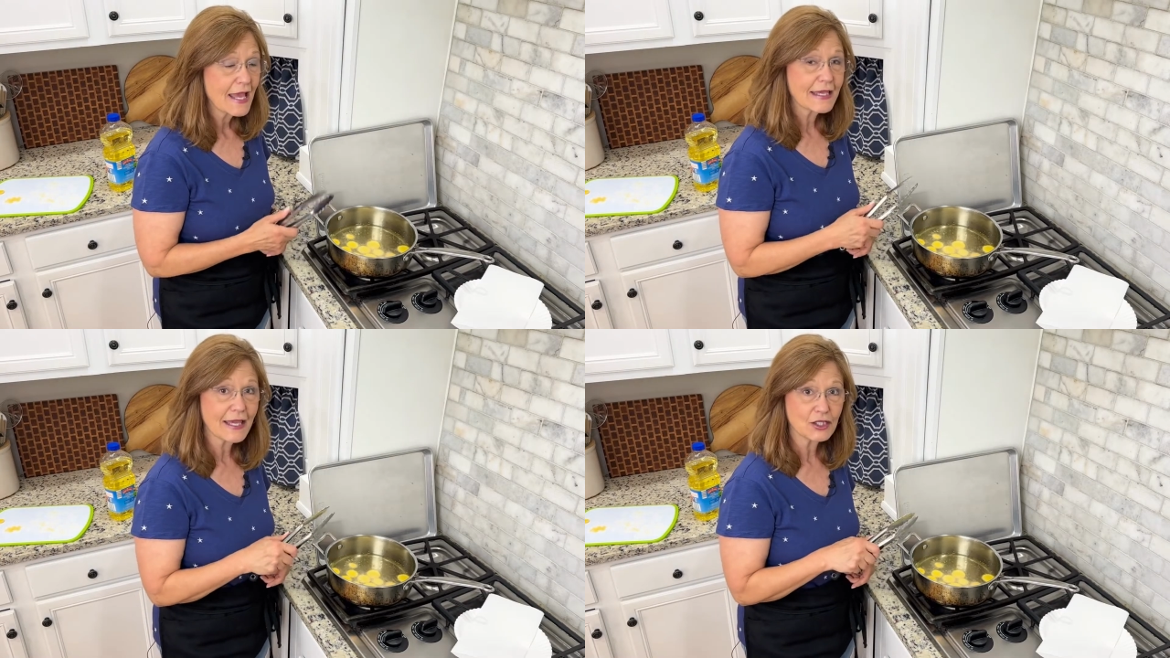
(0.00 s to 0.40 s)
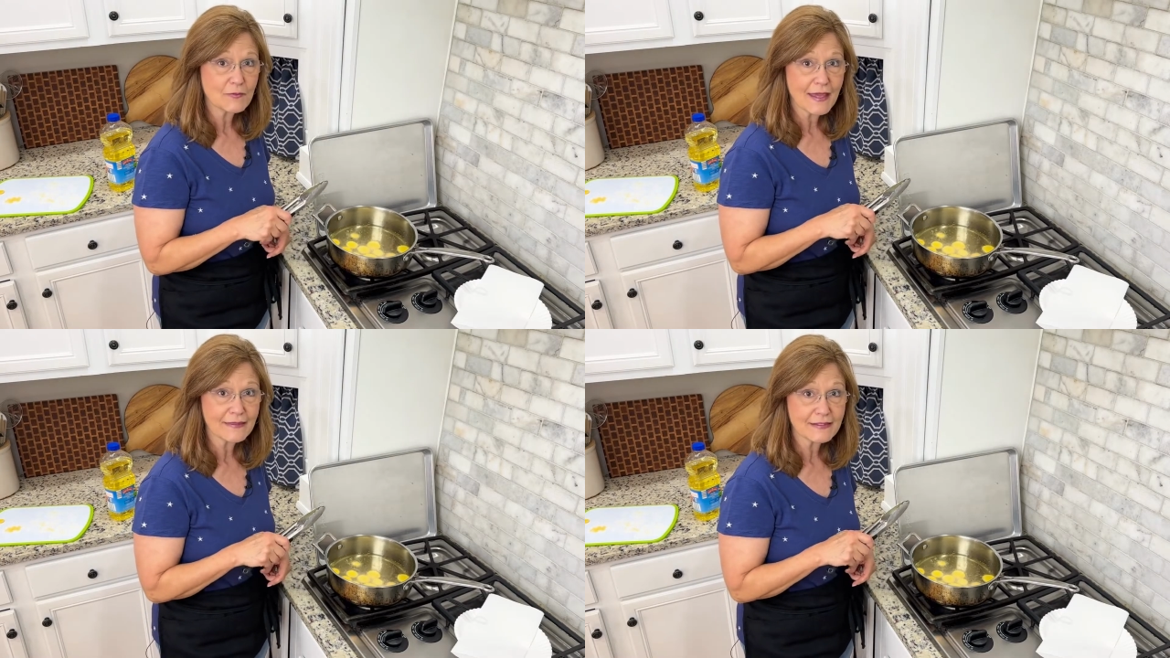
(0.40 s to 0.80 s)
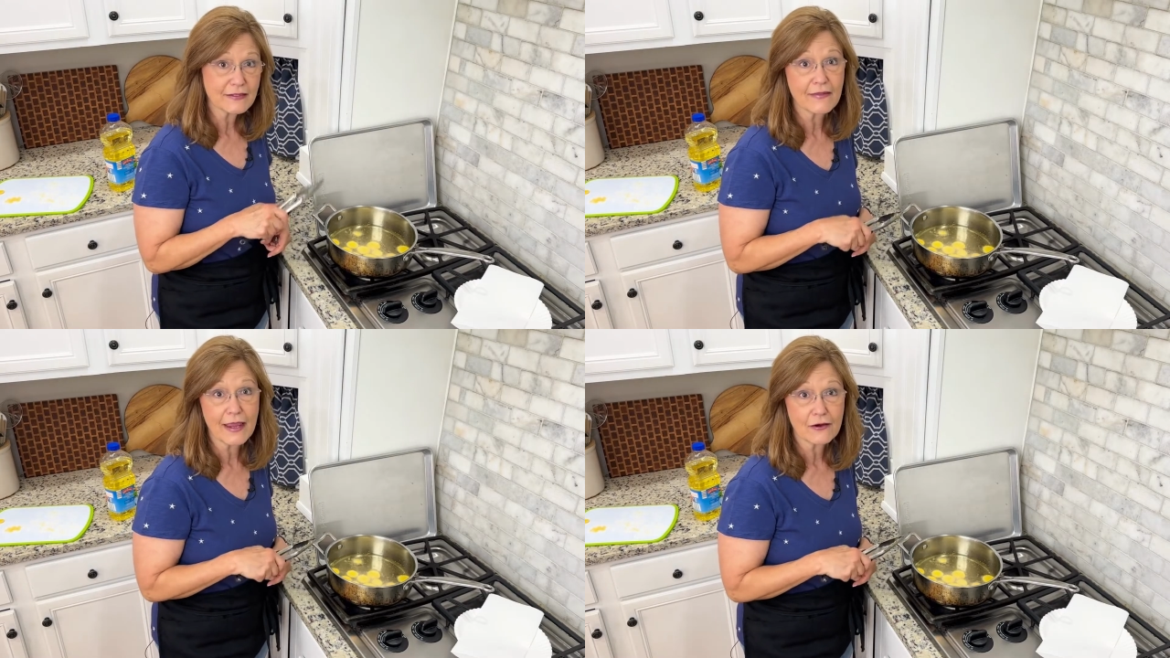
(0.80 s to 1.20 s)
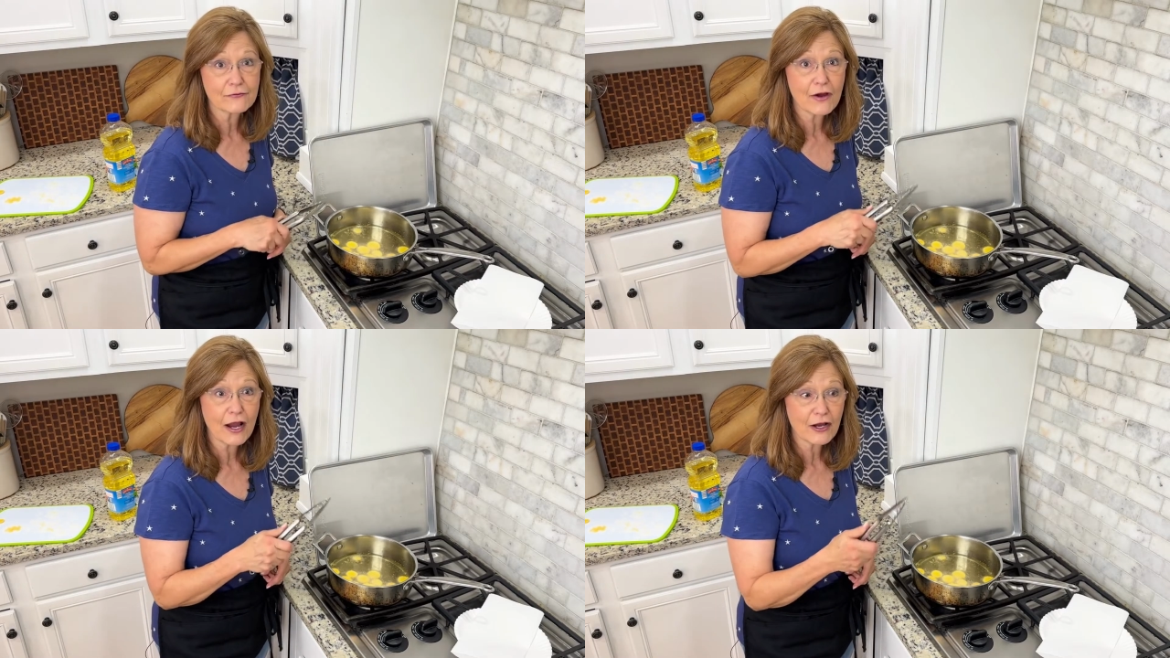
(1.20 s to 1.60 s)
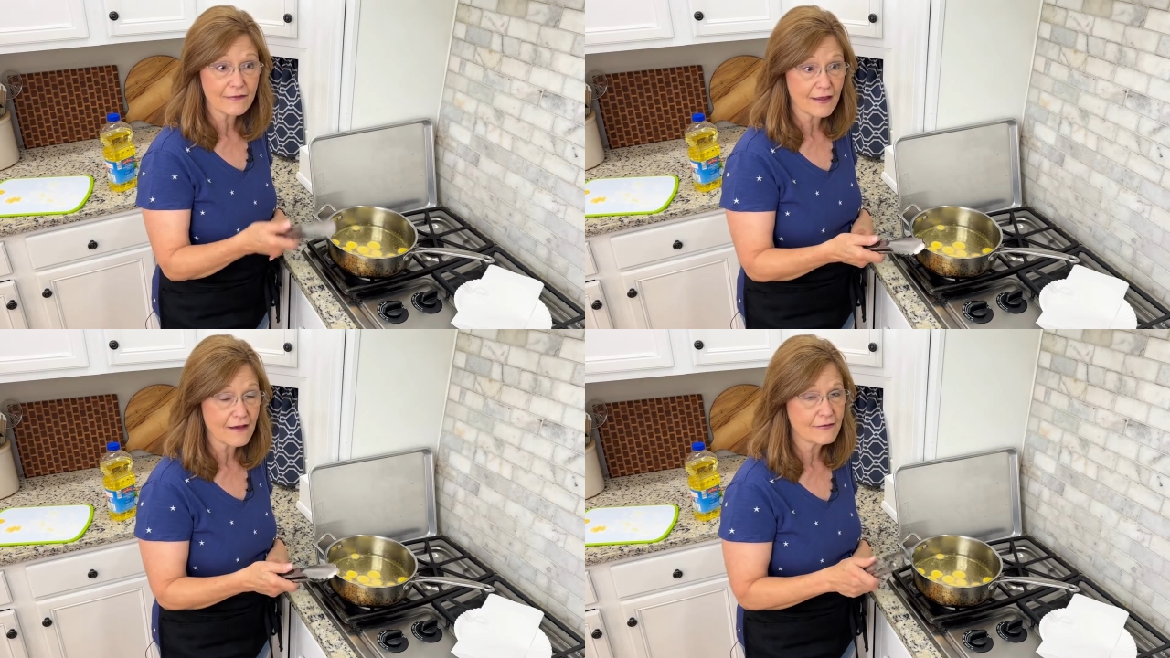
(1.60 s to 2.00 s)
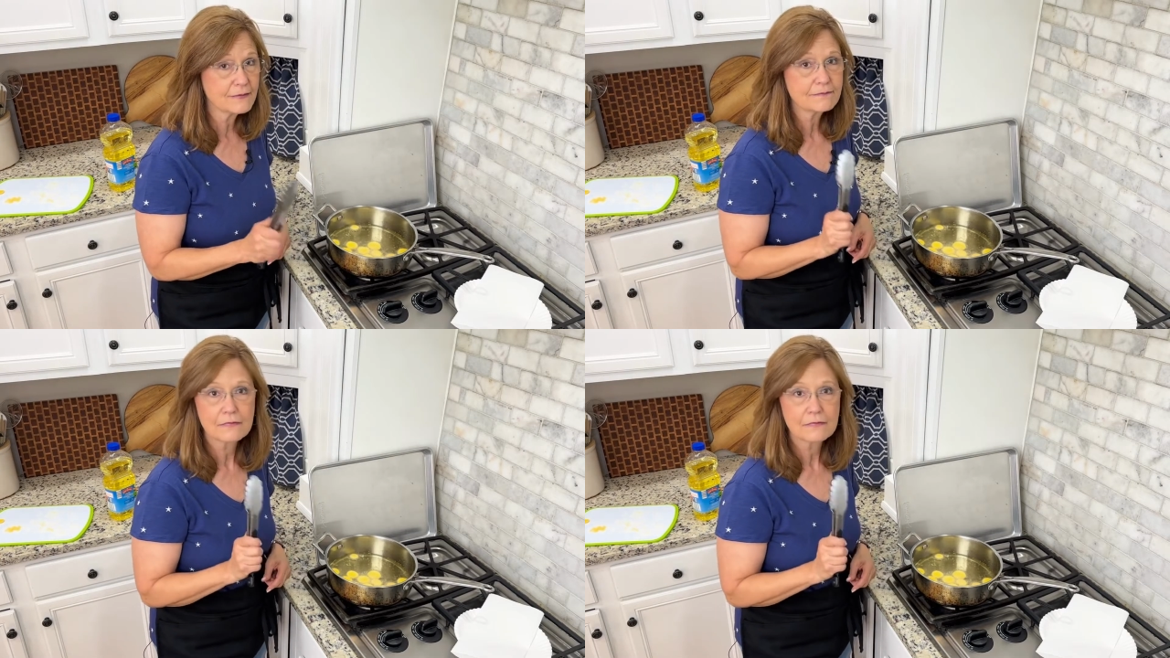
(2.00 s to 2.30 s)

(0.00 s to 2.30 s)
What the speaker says: can you make these in the air fryer in the oven?